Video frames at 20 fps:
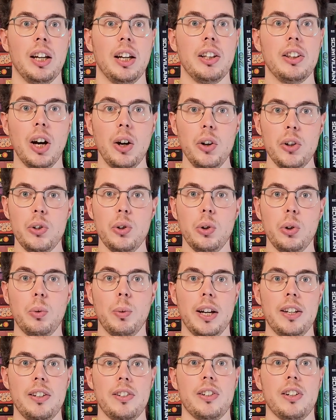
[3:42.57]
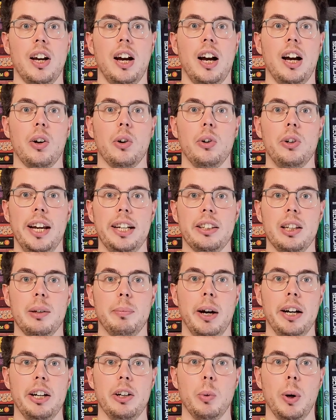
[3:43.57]
Those two quests are connected,
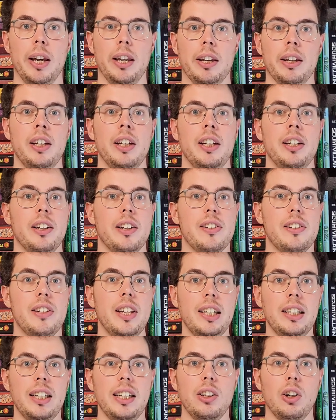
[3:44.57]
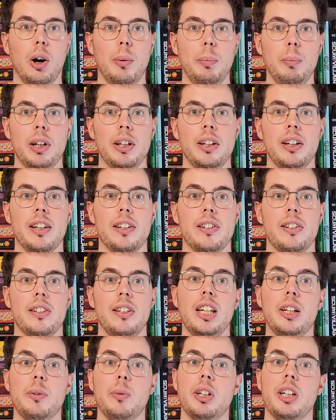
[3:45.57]
by the way. The sickly goblin is
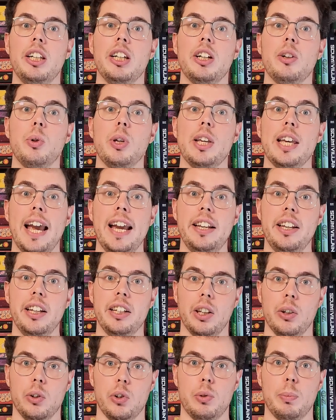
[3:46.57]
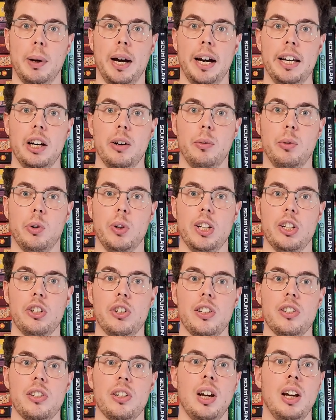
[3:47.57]
secretly creating those spider
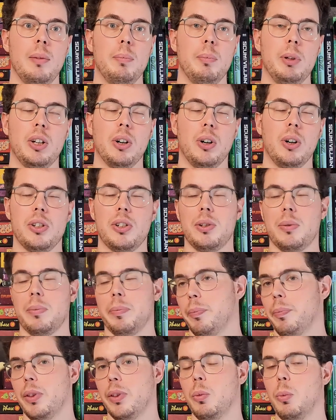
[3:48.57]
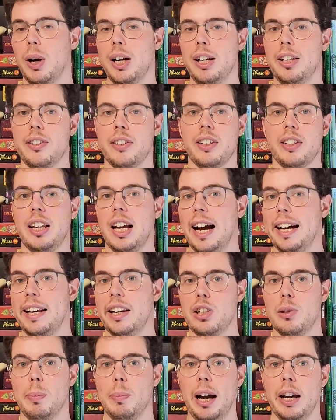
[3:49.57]
creatures because, well, he's kinda
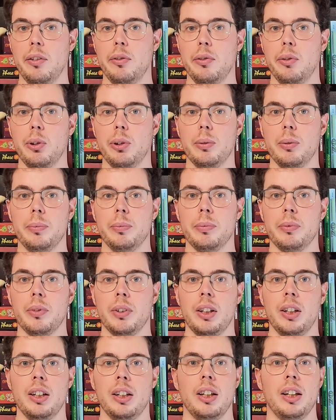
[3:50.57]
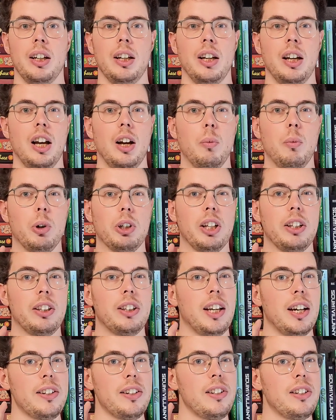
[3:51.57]
spiteful. What it
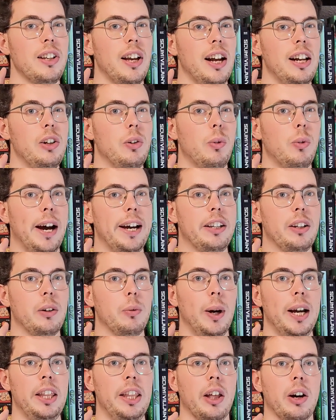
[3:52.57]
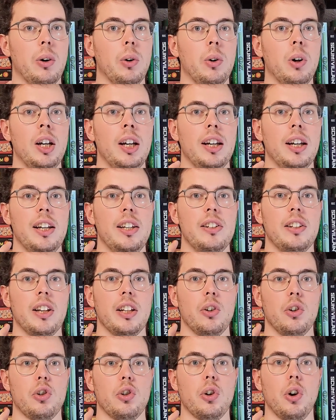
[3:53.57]
doesn't tell you right away though, is
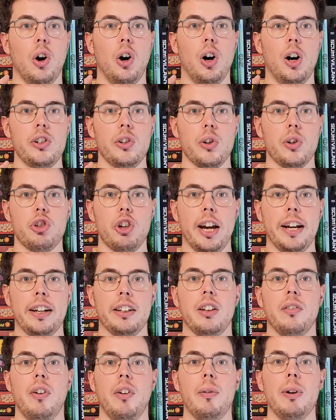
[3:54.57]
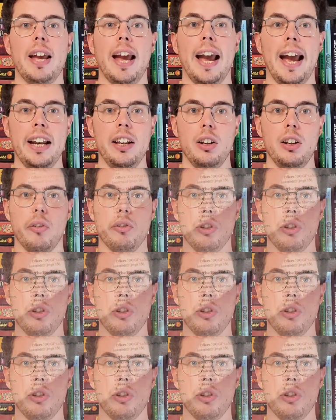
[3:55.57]
that you should also check the very end of